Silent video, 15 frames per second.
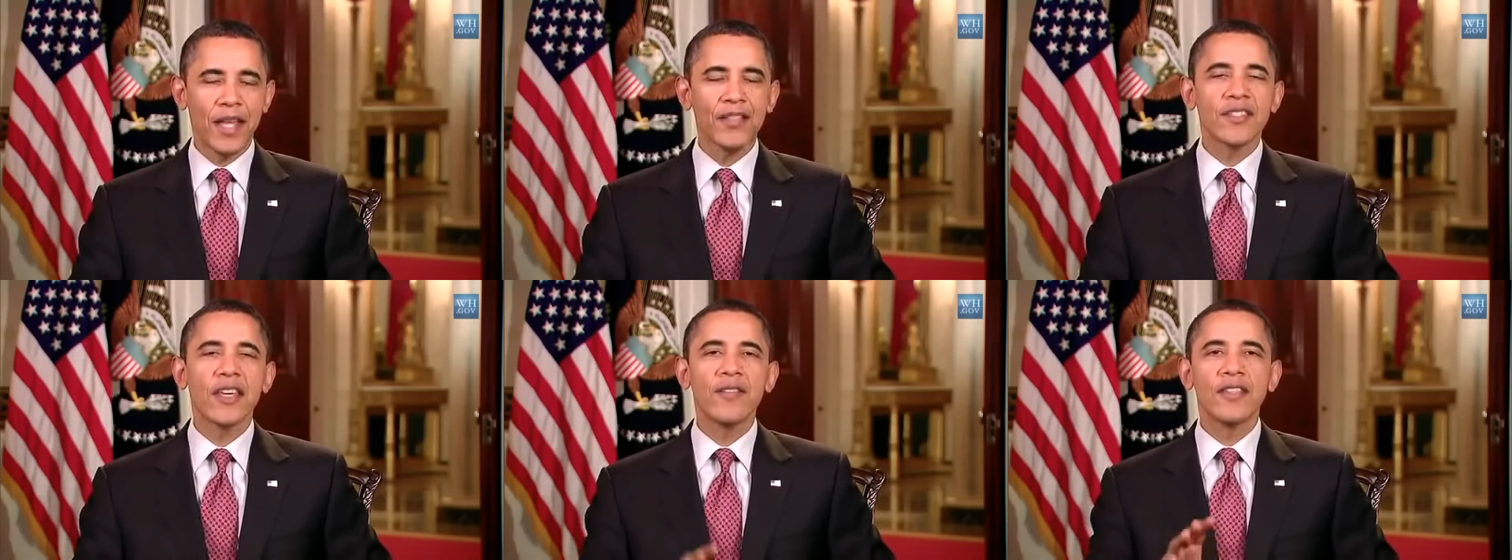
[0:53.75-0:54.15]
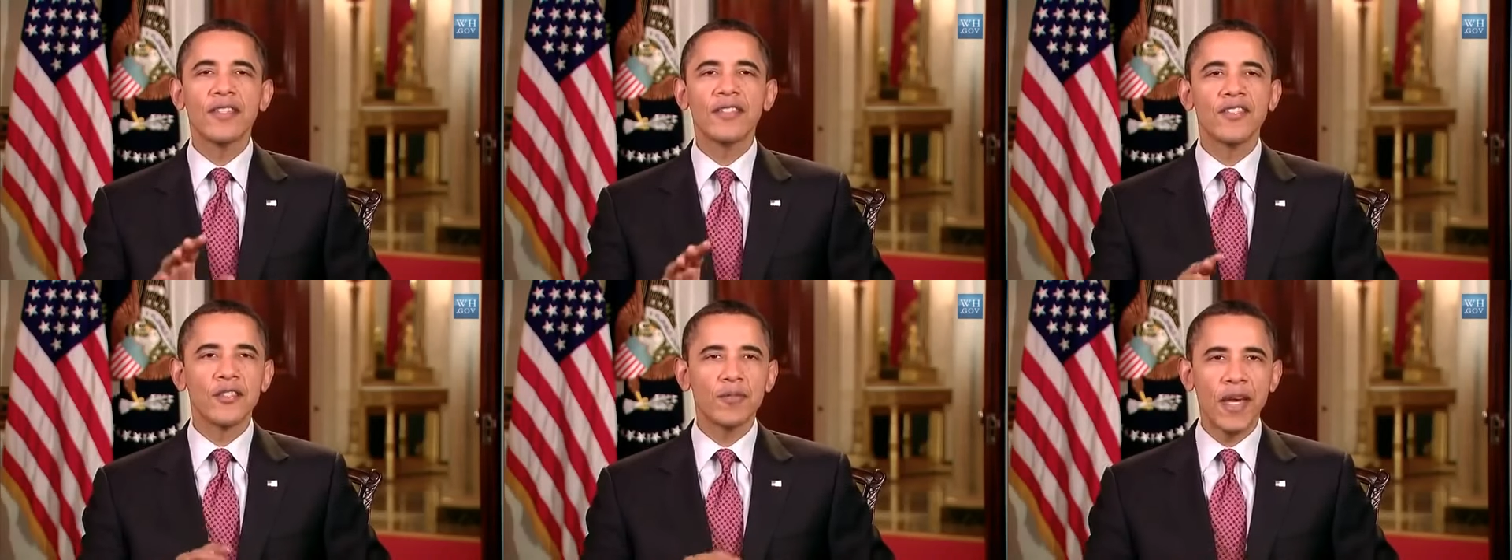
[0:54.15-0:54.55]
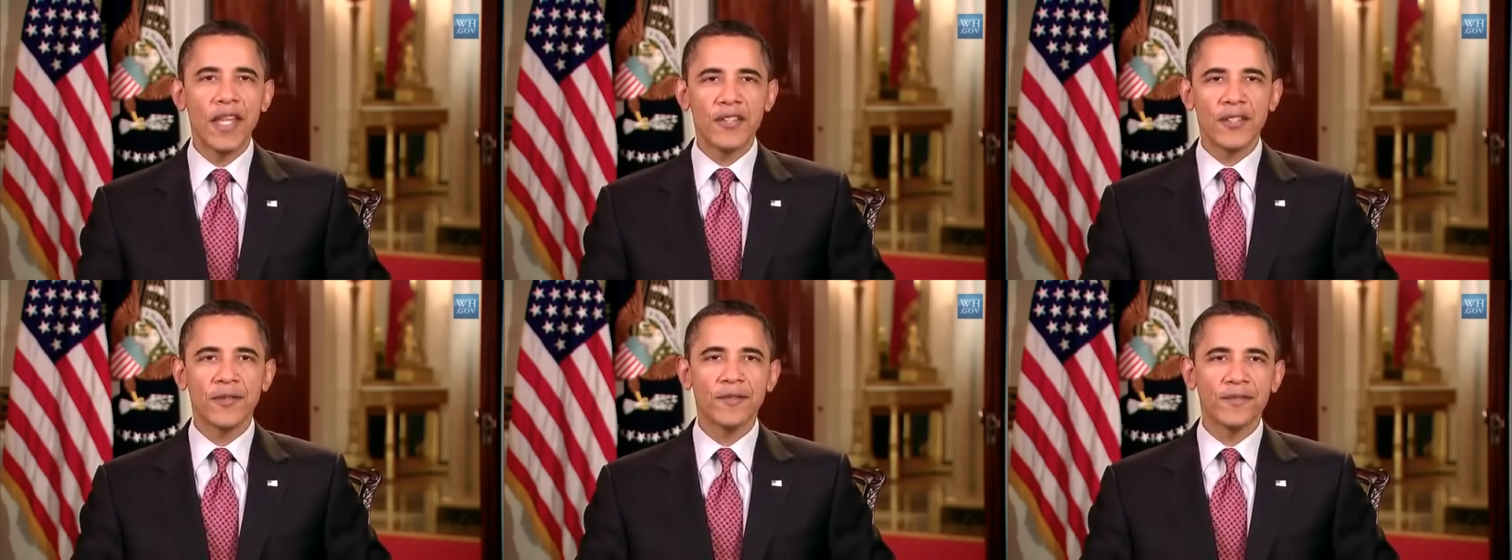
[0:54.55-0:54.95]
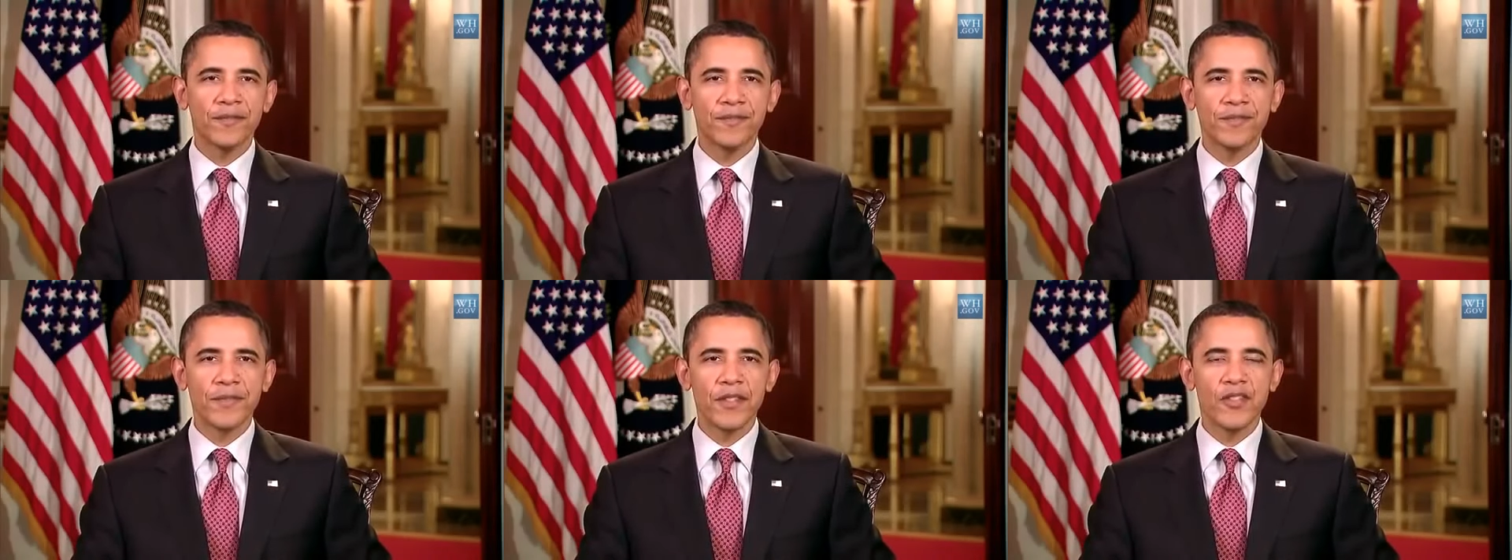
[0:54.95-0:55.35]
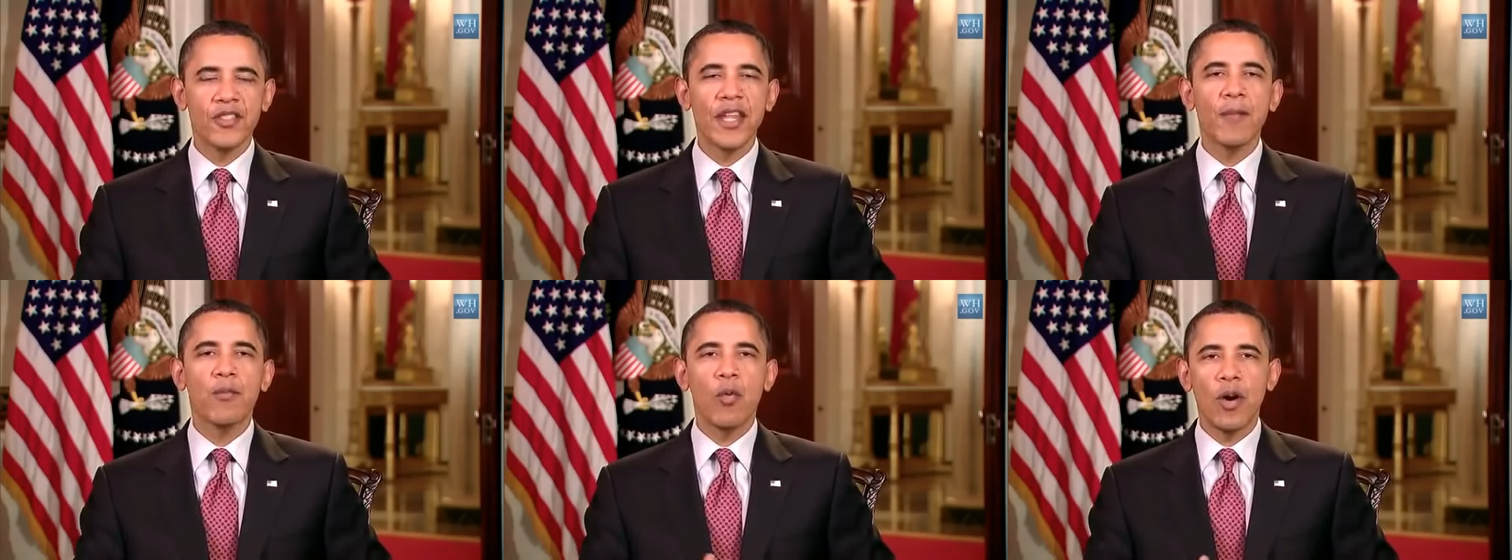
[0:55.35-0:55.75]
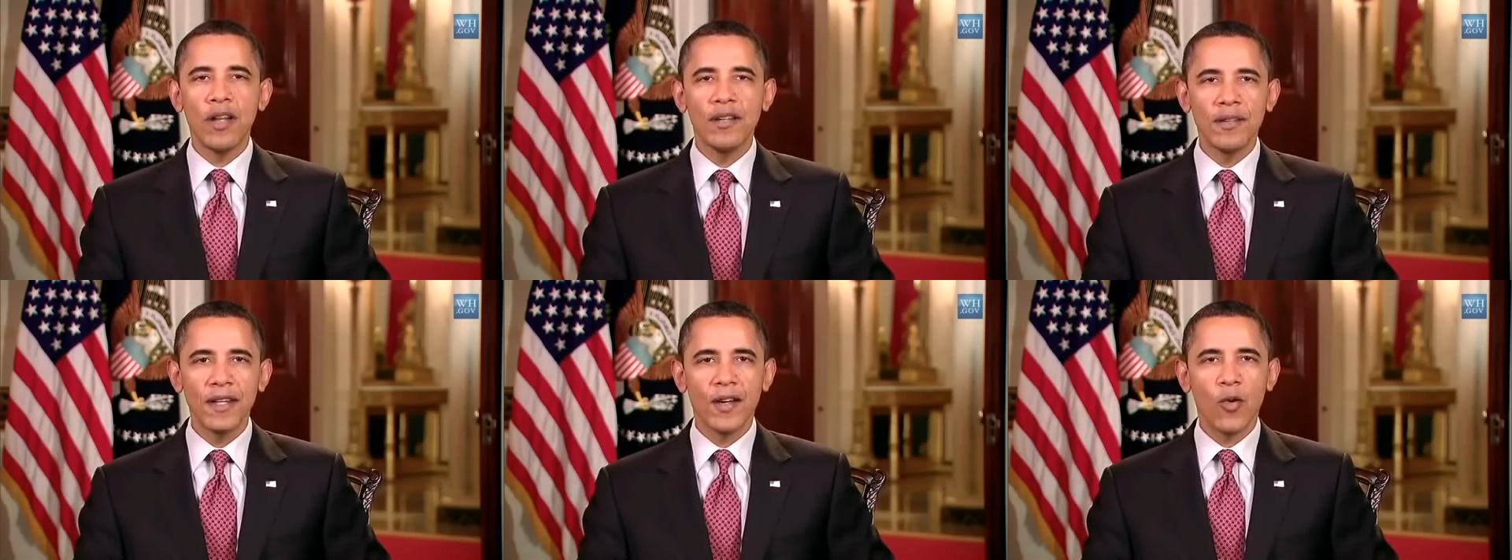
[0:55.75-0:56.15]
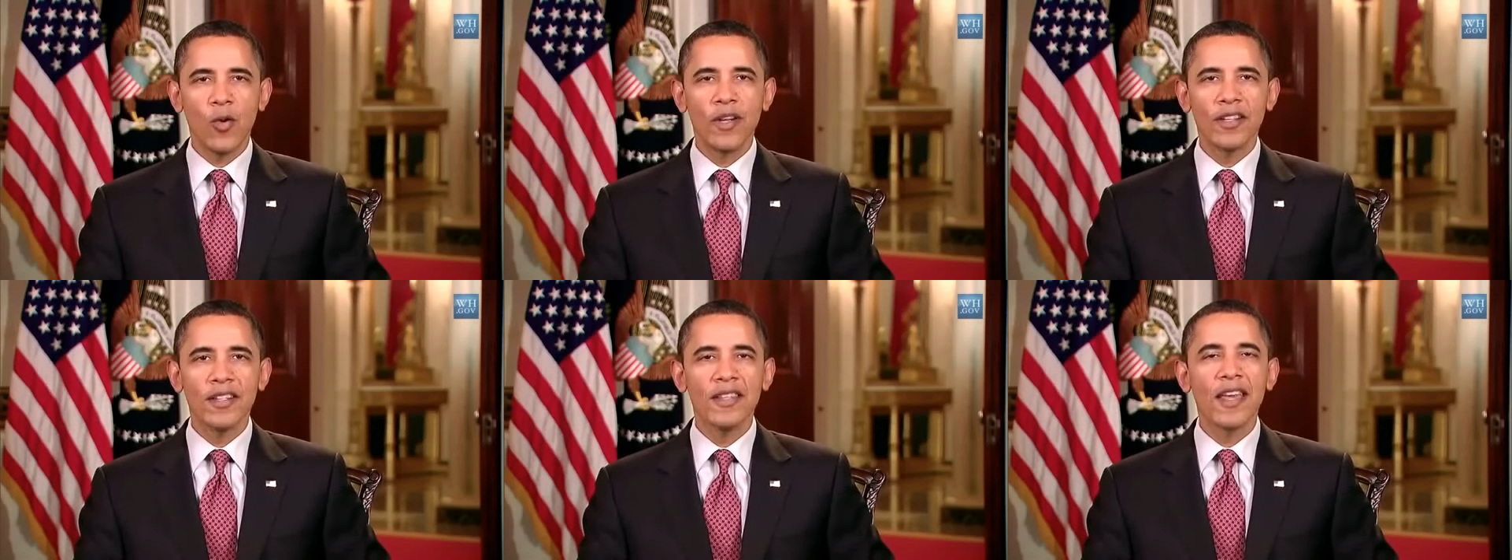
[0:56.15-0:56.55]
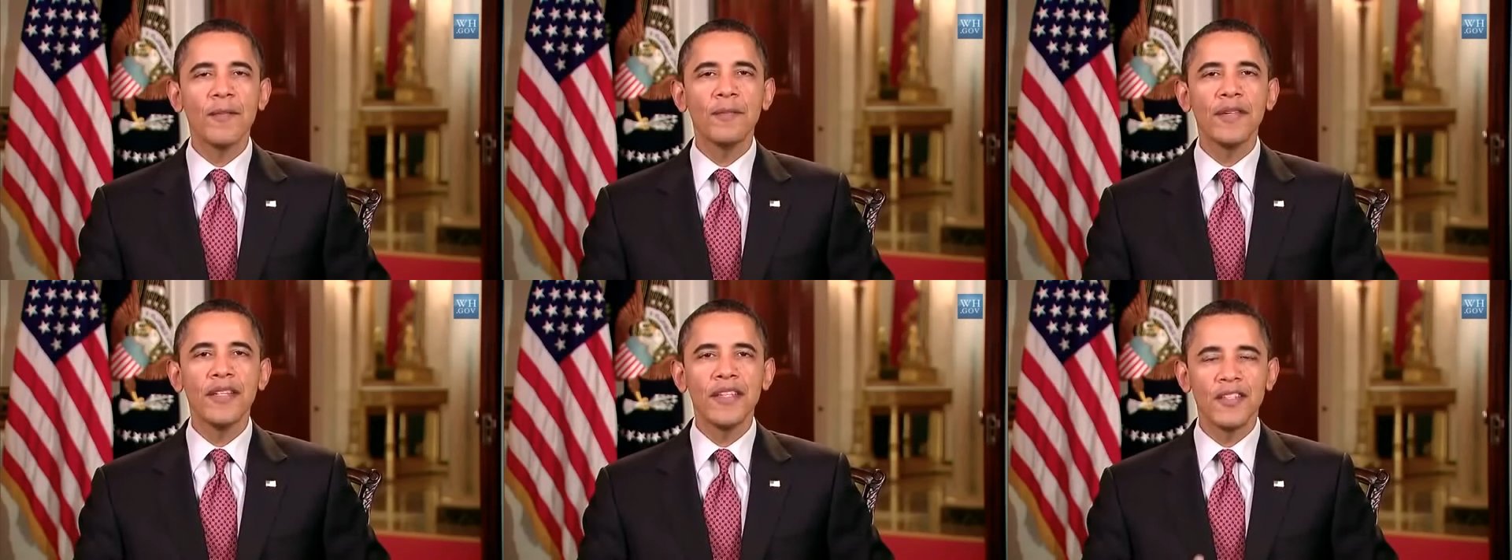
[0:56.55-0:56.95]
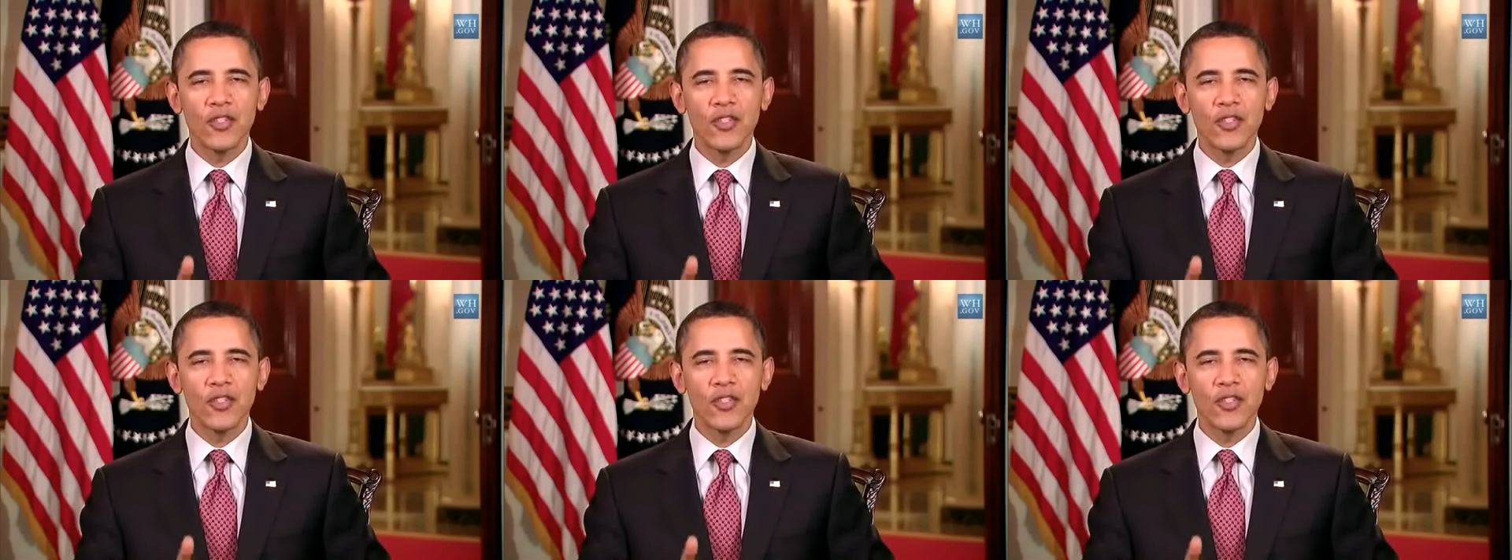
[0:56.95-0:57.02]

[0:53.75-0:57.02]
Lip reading: I'll save you the suspense. Step 1, according to them,